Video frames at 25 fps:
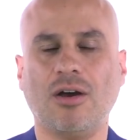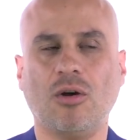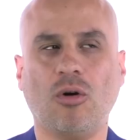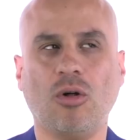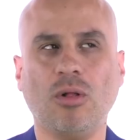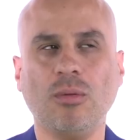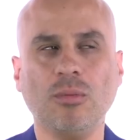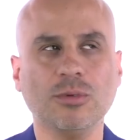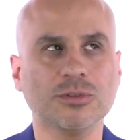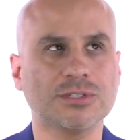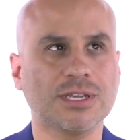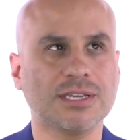
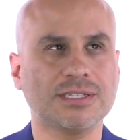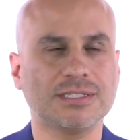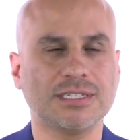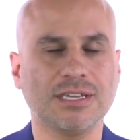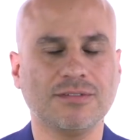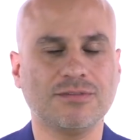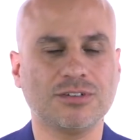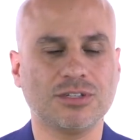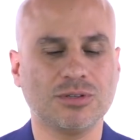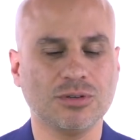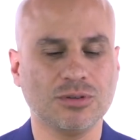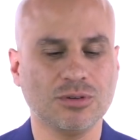almost as
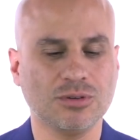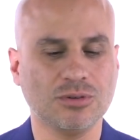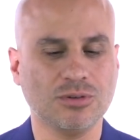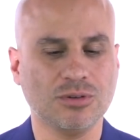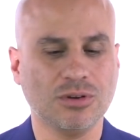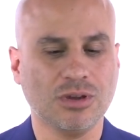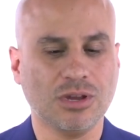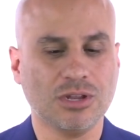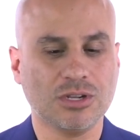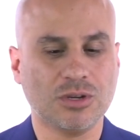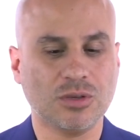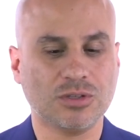if
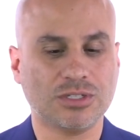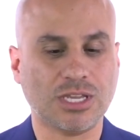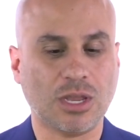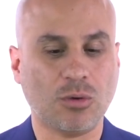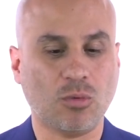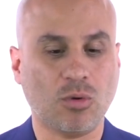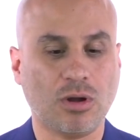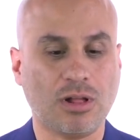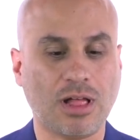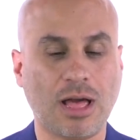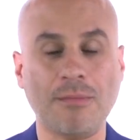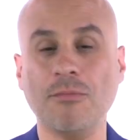to to say
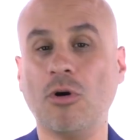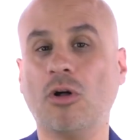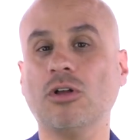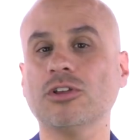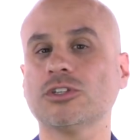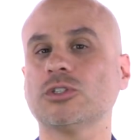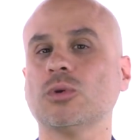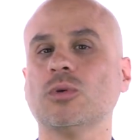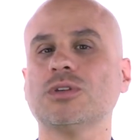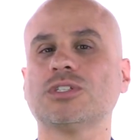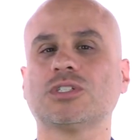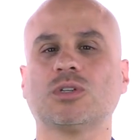well i'm
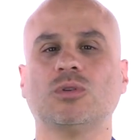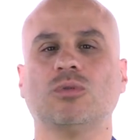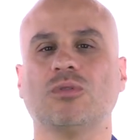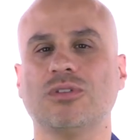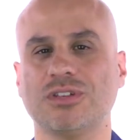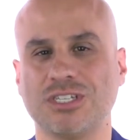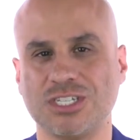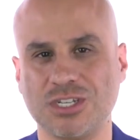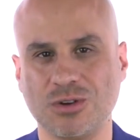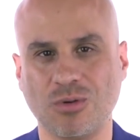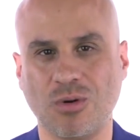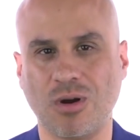also as
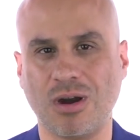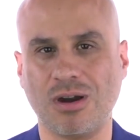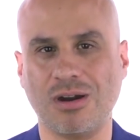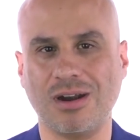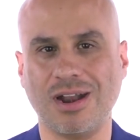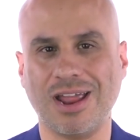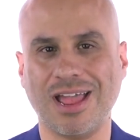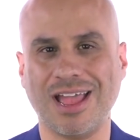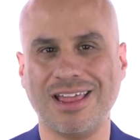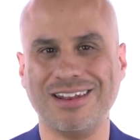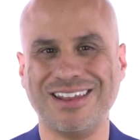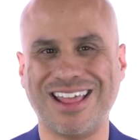cool as you
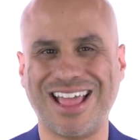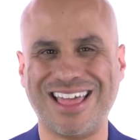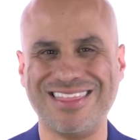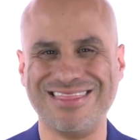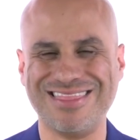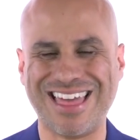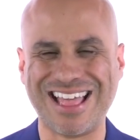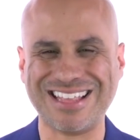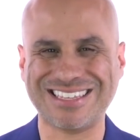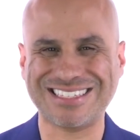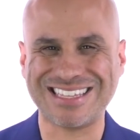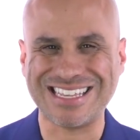are and
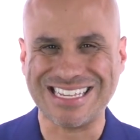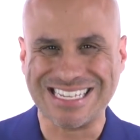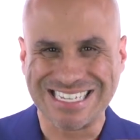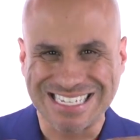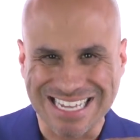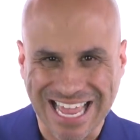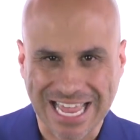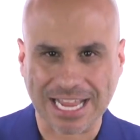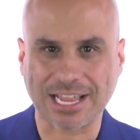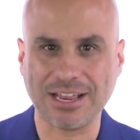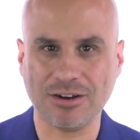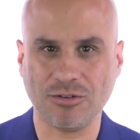and that's the
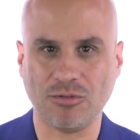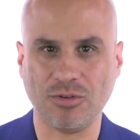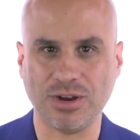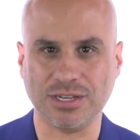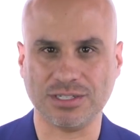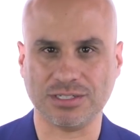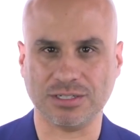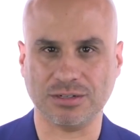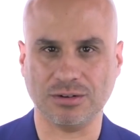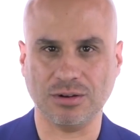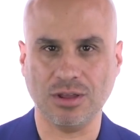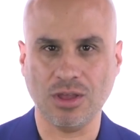second
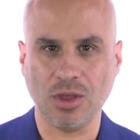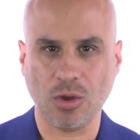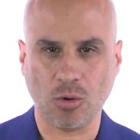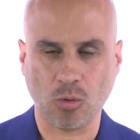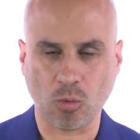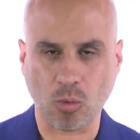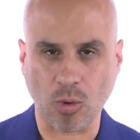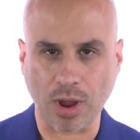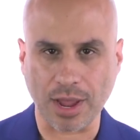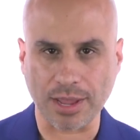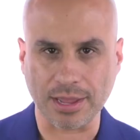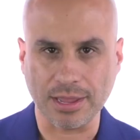reason
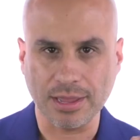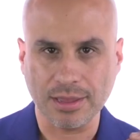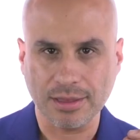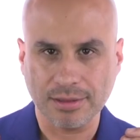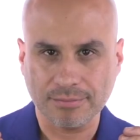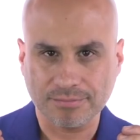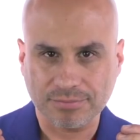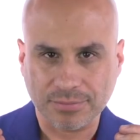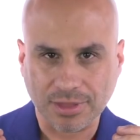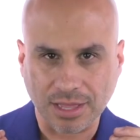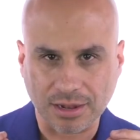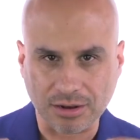why
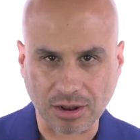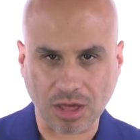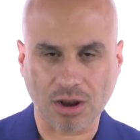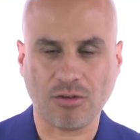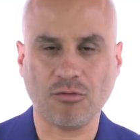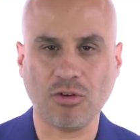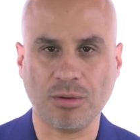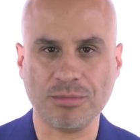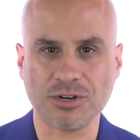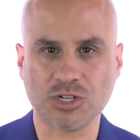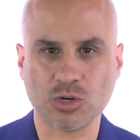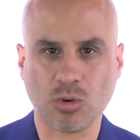a lot
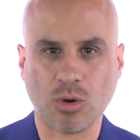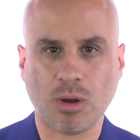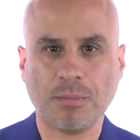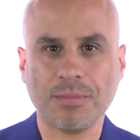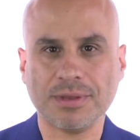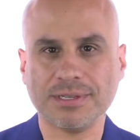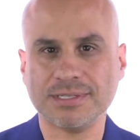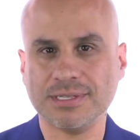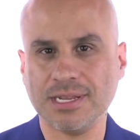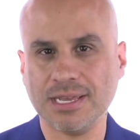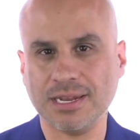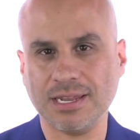of women show
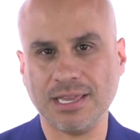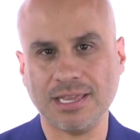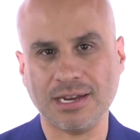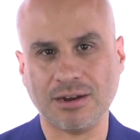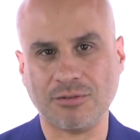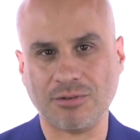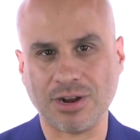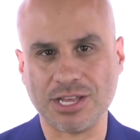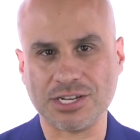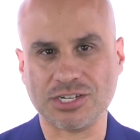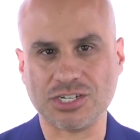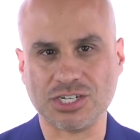up as needy in
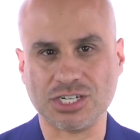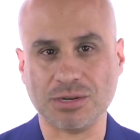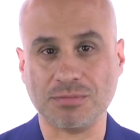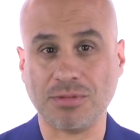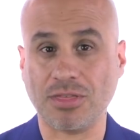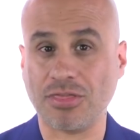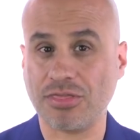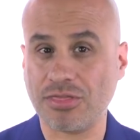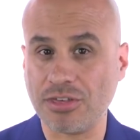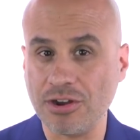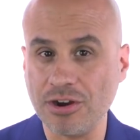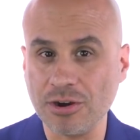a relationship
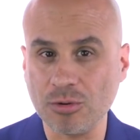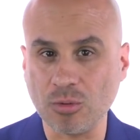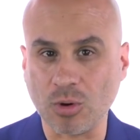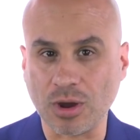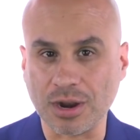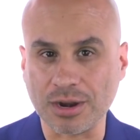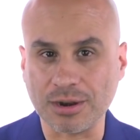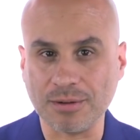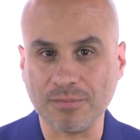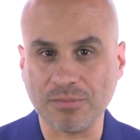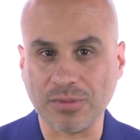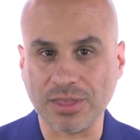the third
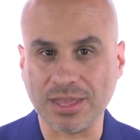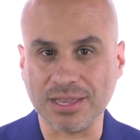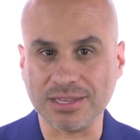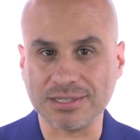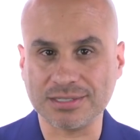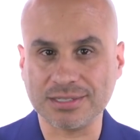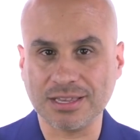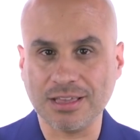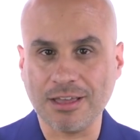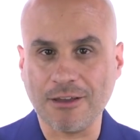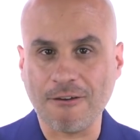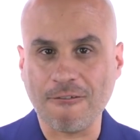one
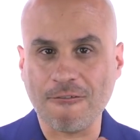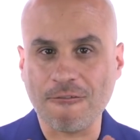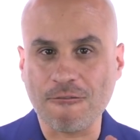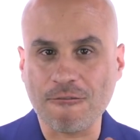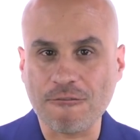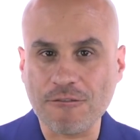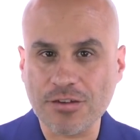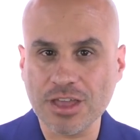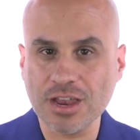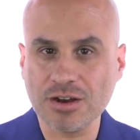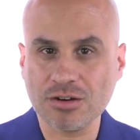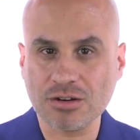is
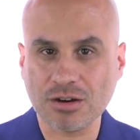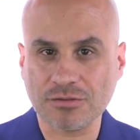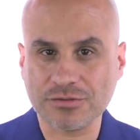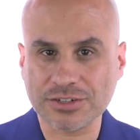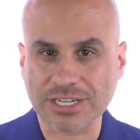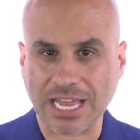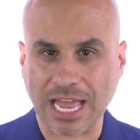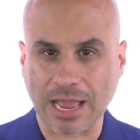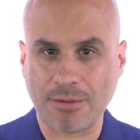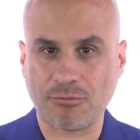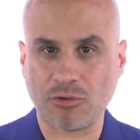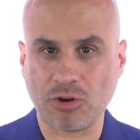fear of
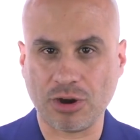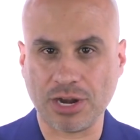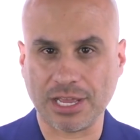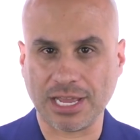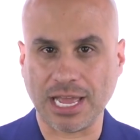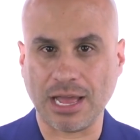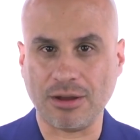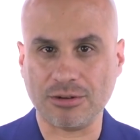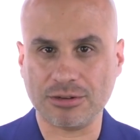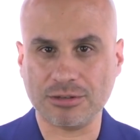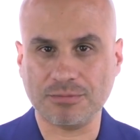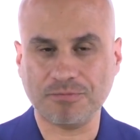time
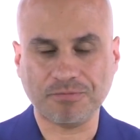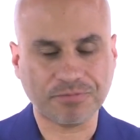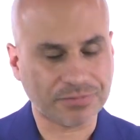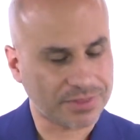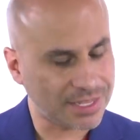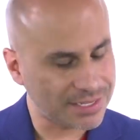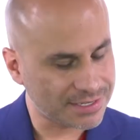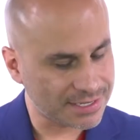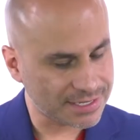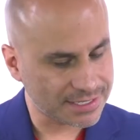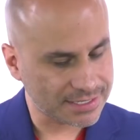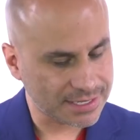running out
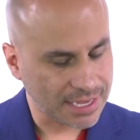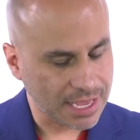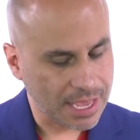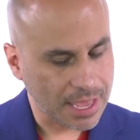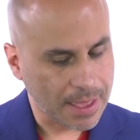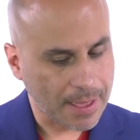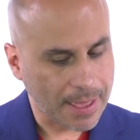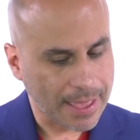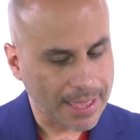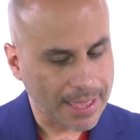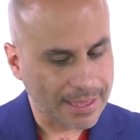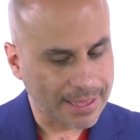this is
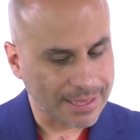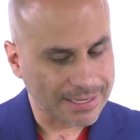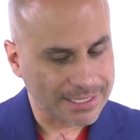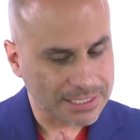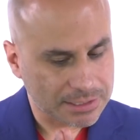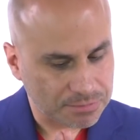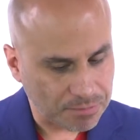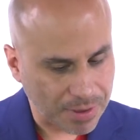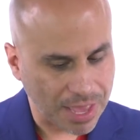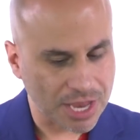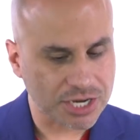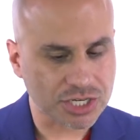
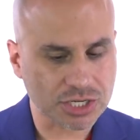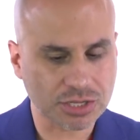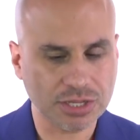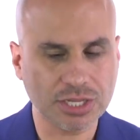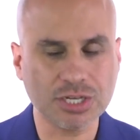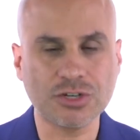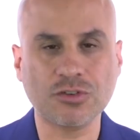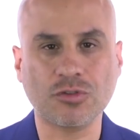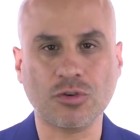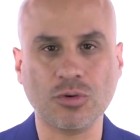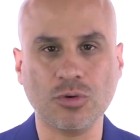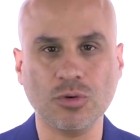
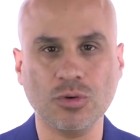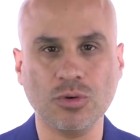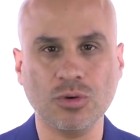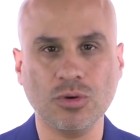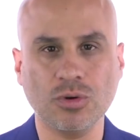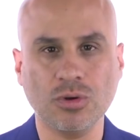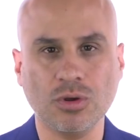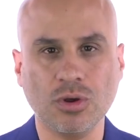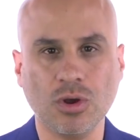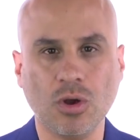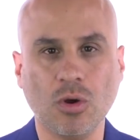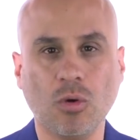especially
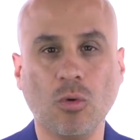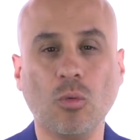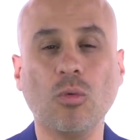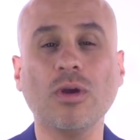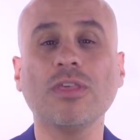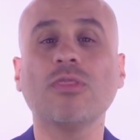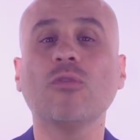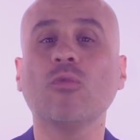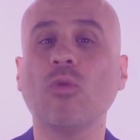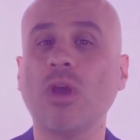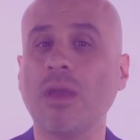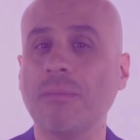true
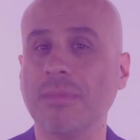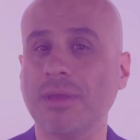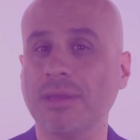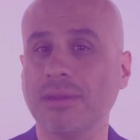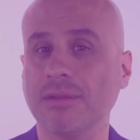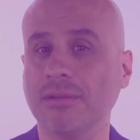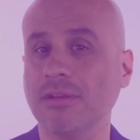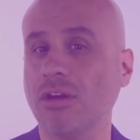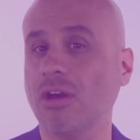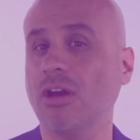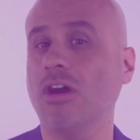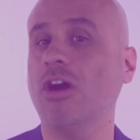with
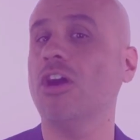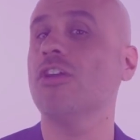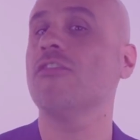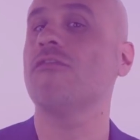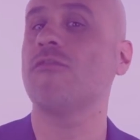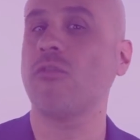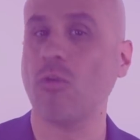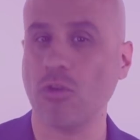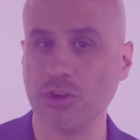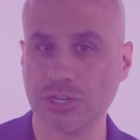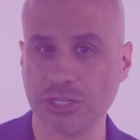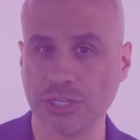women
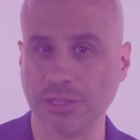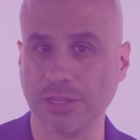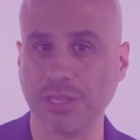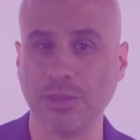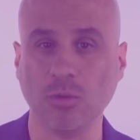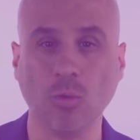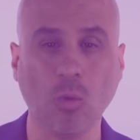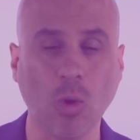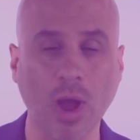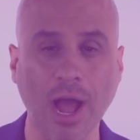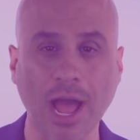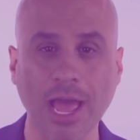
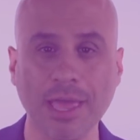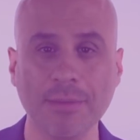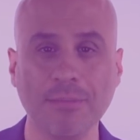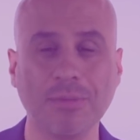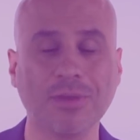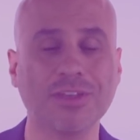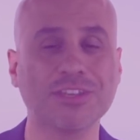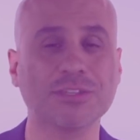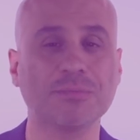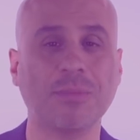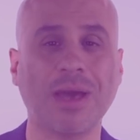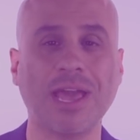unfortunately why
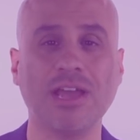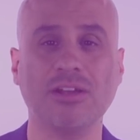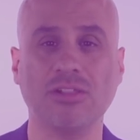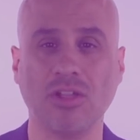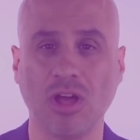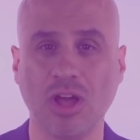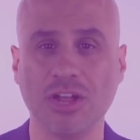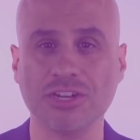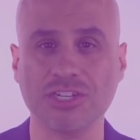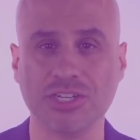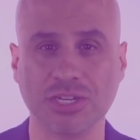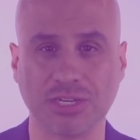because
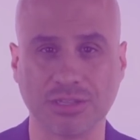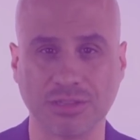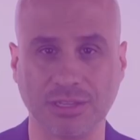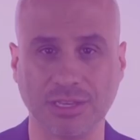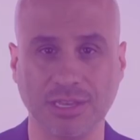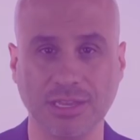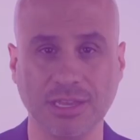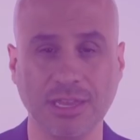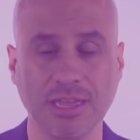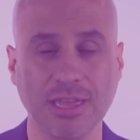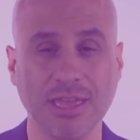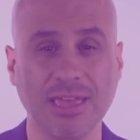
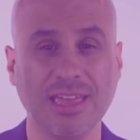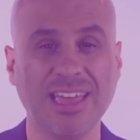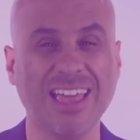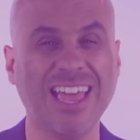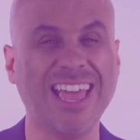biologically